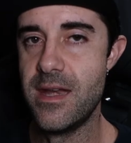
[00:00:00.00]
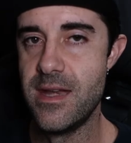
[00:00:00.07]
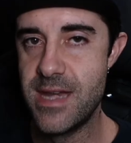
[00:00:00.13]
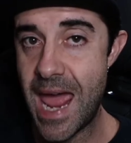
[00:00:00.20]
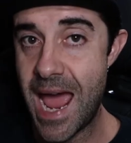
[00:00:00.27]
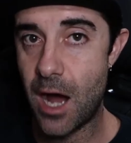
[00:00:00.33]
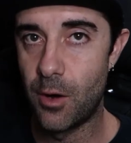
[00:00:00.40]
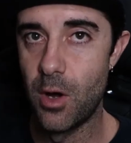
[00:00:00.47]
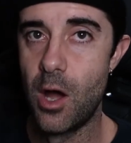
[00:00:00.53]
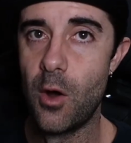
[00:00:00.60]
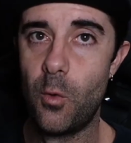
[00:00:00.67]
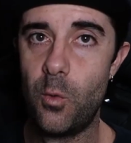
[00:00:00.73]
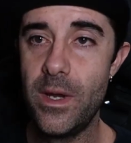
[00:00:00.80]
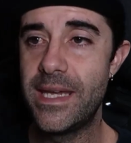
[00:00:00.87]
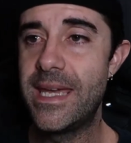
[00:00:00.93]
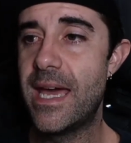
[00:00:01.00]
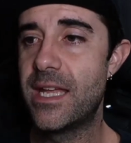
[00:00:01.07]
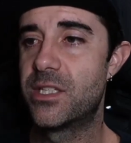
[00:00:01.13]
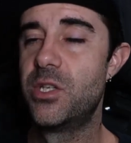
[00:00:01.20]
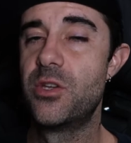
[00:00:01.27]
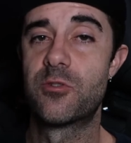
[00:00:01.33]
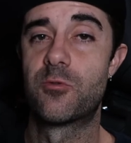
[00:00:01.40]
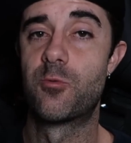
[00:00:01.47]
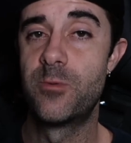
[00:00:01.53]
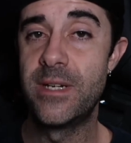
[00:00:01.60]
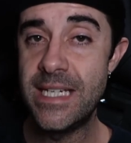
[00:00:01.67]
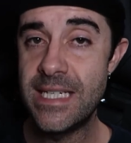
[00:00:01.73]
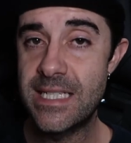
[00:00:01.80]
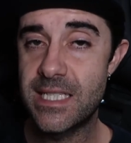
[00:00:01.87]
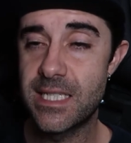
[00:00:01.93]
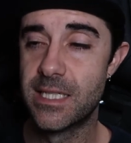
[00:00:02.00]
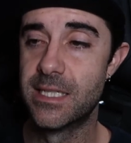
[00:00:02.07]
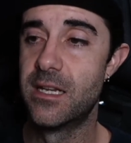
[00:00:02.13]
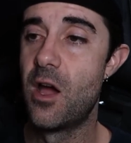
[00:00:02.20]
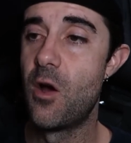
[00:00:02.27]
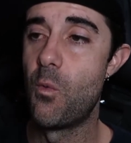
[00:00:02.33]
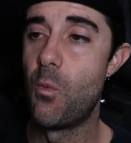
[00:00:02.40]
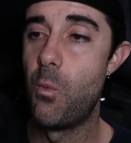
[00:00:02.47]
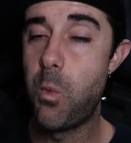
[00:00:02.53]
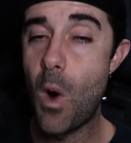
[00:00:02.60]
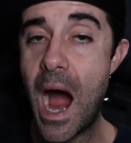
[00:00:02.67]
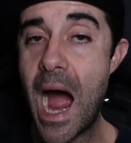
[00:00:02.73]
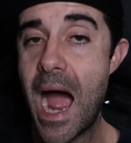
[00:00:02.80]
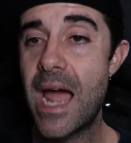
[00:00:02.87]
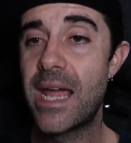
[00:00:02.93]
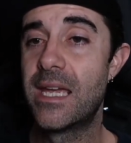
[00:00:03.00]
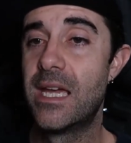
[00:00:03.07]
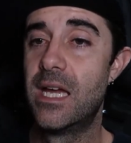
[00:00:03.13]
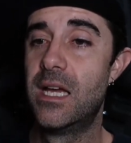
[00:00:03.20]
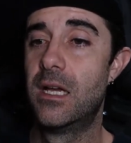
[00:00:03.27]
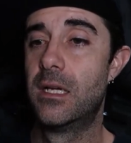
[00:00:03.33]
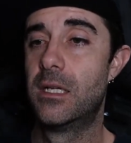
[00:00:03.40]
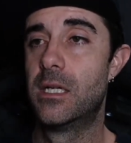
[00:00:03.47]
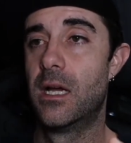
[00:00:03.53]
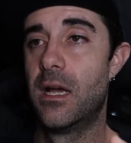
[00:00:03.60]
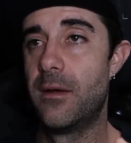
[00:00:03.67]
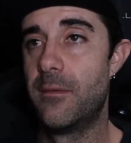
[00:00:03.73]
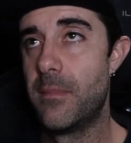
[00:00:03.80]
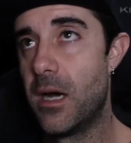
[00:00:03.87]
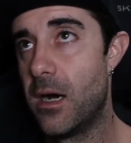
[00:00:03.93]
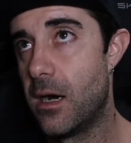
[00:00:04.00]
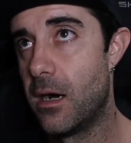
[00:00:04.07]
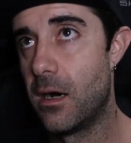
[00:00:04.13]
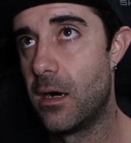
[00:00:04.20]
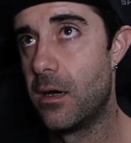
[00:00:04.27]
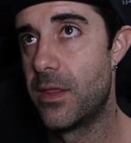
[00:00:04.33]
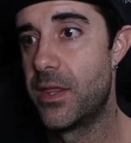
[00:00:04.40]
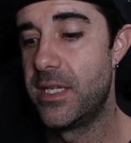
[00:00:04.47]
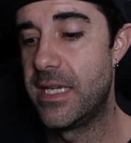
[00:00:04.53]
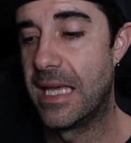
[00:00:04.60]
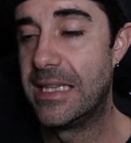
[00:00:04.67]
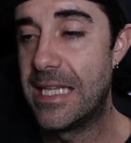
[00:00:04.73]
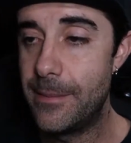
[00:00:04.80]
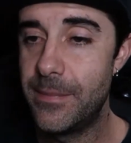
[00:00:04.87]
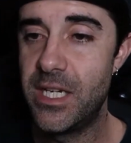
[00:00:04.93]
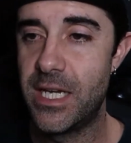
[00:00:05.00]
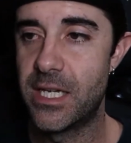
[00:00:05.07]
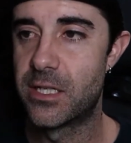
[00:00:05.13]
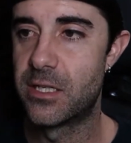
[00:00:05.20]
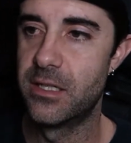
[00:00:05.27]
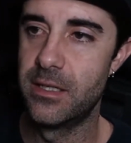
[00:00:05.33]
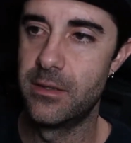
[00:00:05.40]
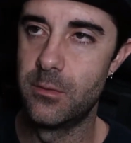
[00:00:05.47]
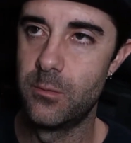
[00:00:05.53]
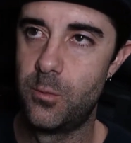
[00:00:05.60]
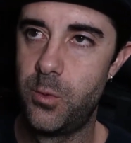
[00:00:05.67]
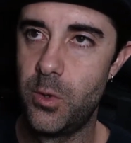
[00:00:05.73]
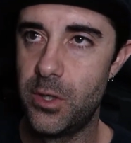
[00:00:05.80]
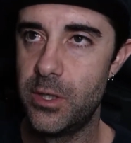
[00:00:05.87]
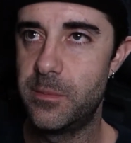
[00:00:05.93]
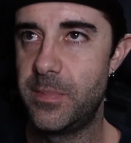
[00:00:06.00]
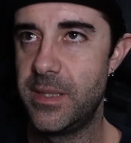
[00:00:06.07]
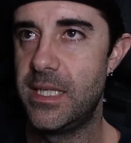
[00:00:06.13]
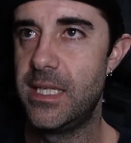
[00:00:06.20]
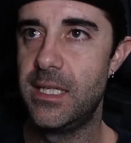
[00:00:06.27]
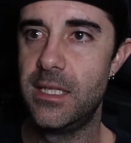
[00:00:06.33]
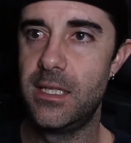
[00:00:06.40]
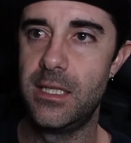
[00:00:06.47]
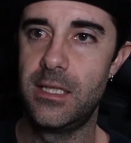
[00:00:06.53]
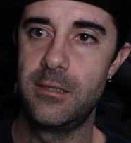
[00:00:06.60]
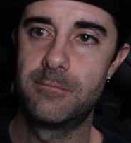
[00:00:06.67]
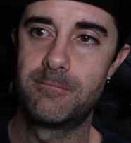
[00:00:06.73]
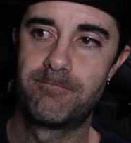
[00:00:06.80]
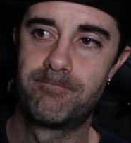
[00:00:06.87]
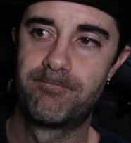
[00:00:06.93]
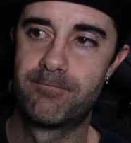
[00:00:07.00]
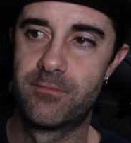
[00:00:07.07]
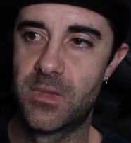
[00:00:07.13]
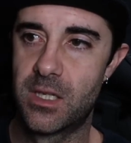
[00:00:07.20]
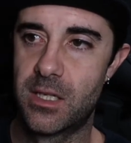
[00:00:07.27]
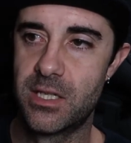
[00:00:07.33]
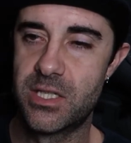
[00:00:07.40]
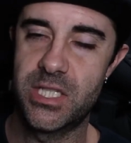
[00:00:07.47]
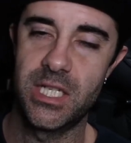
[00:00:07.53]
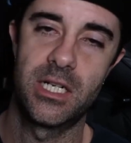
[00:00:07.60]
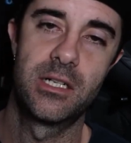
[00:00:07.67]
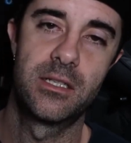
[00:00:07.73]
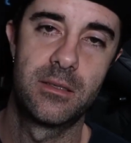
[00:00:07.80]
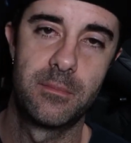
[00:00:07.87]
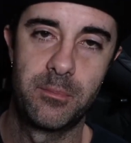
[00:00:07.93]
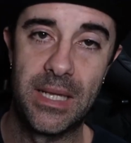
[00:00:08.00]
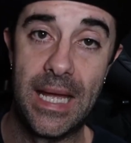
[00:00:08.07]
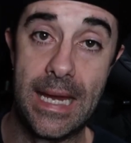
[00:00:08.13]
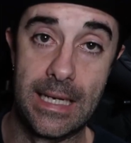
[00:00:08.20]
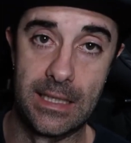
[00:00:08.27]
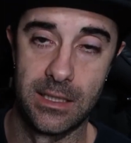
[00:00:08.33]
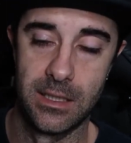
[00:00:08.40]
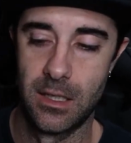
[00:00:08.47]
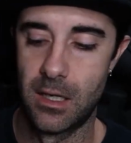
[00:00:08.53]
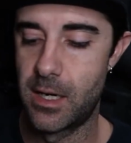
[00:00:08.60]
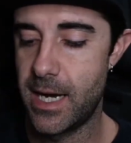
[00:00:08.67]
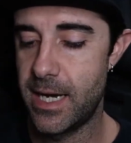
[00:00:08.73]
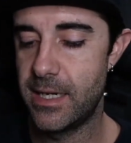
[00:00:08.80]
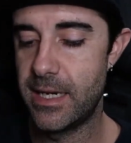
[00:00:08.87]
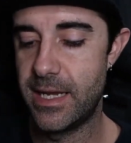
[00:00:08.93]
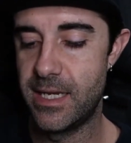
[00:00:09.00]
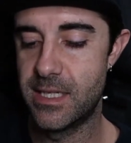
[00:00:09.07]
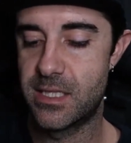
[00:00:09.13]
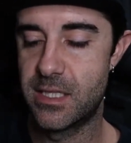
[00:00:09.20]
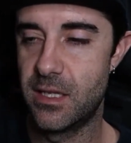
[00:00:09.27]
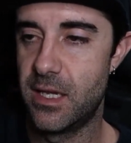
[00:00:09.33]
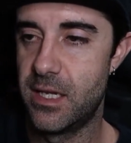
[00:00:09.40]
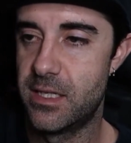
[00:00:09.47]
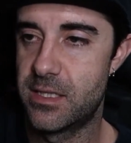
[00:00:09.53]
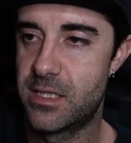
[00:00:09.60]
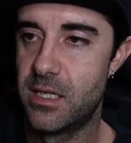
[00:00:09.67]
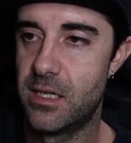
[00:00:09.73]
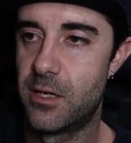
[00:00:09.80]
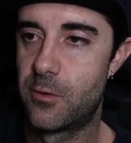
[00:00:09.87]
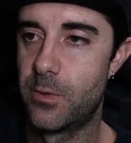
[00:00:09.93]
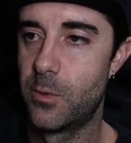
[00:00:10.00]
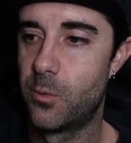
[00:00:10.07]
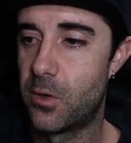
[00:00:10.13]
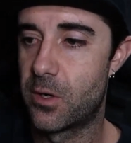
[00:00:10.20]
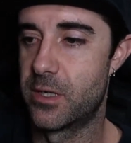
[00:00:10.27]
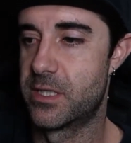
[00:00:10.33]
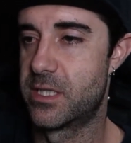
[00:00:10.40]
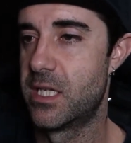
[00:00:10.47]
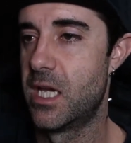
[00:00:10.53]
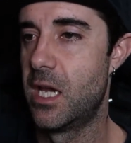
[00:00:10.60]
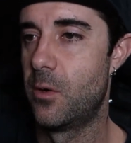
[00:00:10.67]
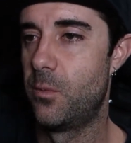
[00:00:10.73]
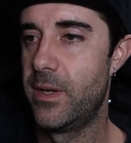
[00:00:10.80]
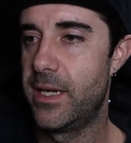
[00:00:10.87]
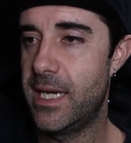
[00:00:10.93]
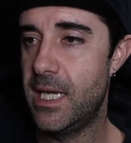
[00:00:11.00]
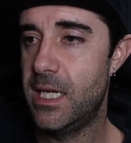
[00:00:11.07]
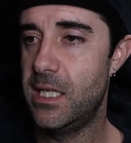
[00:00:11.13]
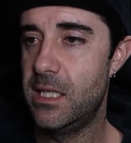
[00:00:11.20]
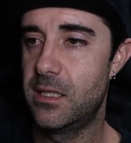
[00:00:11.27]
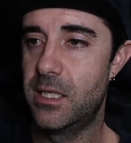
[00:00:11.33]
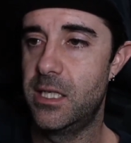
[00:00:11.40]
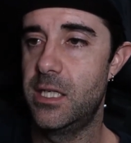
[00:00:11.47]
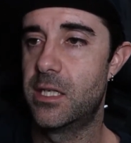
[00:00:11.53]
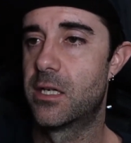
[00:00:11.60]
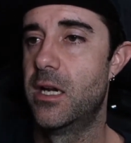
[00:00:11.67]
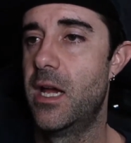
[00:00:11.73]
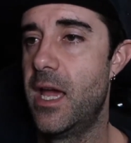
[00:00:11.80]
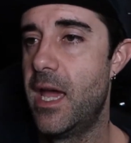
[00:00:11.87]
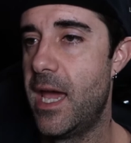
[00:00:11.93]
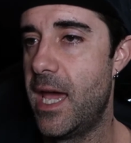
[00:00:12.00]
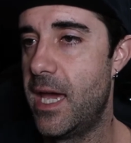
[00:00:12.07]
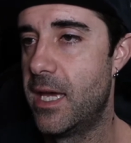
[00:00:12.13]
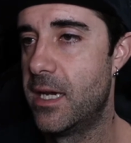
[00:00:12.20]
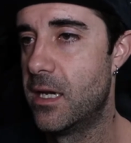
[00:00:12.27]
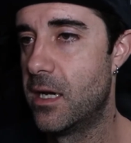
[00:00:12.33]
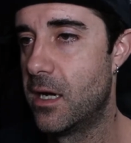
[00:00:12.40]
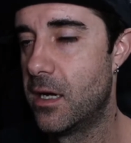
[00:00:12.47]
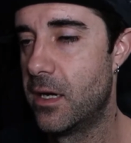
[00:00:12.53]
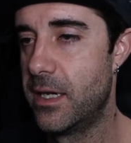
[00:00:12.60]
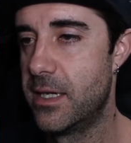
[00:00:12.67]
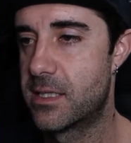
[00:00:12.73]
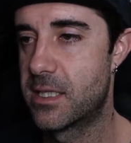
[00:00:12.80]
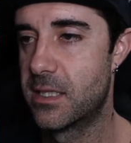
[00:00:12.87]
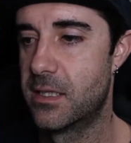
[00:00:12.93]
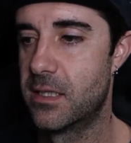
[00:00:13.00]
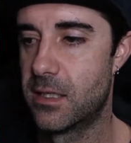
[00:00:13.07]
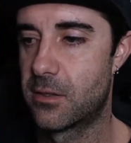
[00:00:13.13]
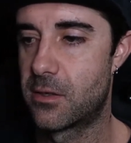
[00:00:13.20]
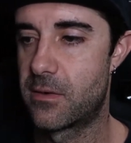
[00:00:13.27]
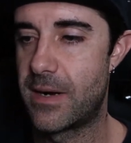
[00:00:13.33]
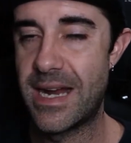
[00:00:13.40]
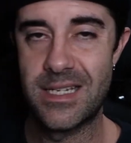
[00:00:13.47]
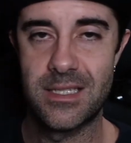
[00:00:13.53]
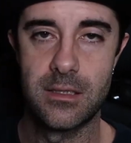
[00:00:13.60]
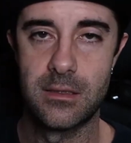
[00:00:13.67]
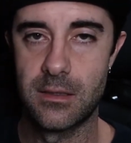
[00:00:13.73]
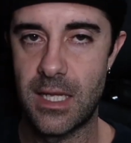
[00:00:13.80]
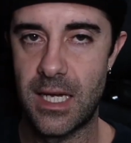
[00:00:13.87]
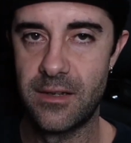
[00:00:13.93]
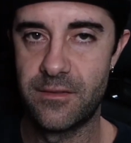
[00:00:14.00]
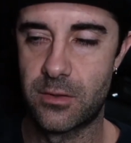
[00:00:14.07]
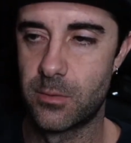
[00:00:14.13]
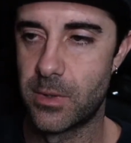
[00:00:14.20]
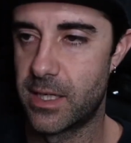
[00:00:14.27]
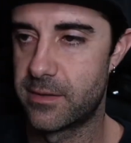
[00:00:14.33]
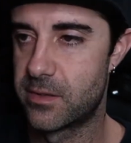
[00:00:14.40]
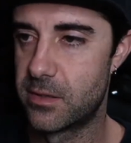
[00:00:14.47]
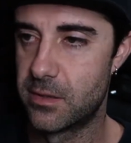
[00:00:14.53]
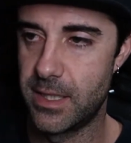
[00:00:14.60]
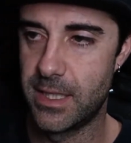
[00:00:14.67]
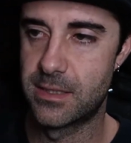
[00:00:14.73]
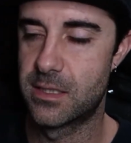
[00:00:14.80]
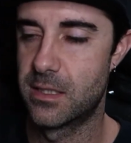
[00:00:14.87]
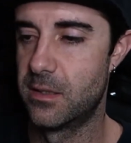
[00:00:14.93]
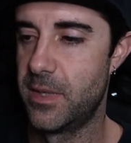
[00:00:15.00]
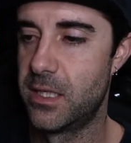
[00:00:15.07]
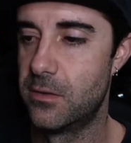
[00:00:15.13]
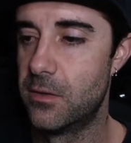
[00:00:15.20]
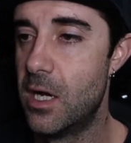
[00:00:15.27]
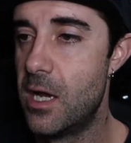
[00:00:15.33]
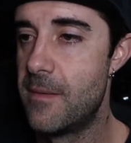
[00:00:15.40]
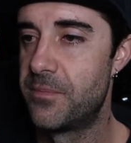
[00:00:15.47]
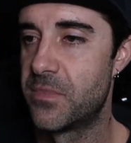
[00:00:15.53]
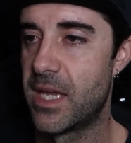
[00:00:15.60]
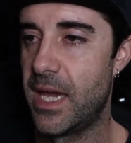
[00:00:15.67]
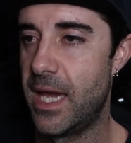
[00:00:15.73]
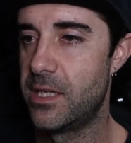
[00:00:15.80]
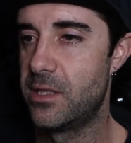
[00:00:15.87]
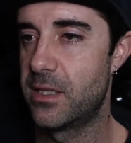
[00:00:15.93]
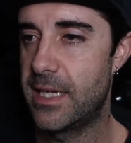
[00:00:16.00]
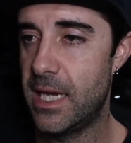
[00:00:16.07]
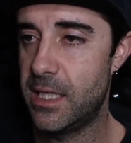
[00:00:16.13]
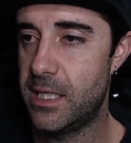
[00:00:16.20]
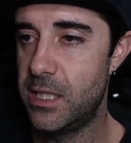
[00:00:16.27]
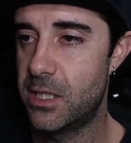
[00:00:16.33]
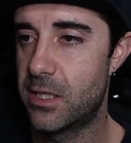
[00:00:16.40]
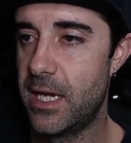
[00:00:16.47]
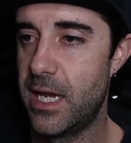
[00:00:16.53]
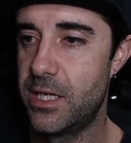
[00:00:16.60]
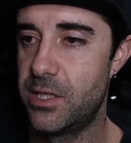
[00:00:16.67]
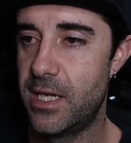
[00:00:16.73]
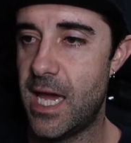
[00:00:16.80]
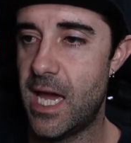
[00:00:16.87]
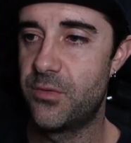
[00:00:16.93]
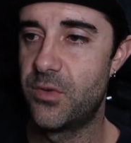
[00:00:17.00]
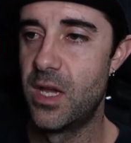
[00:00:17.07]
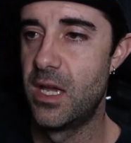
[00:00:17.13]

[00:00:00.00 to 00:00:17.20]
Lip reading: Now we get to the reason why the Eliminator would be considered playing. All right, is the rewards. We get here, and it's in the Horizon Life or whatever that's in the menu, and you get here and you have